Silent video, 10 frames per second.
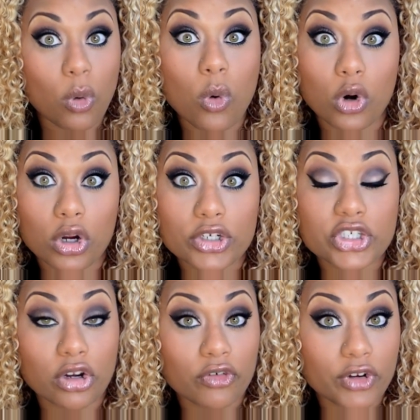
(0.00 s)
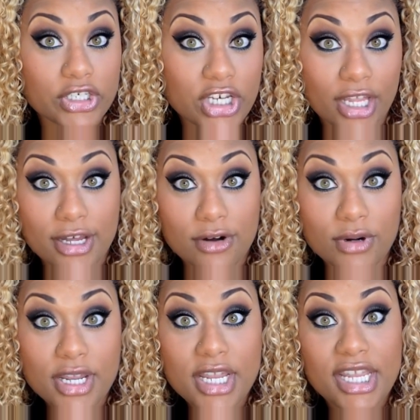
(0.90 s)
Or sugar-free
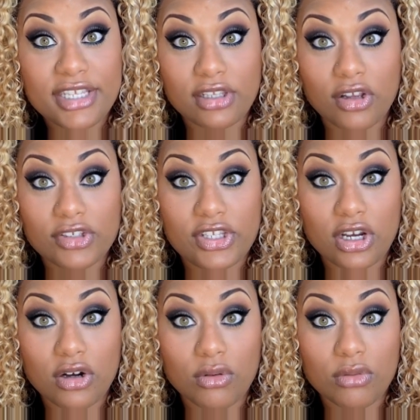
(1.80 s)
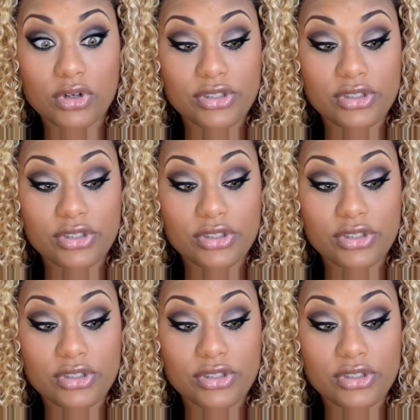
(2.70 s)
Jell-O is also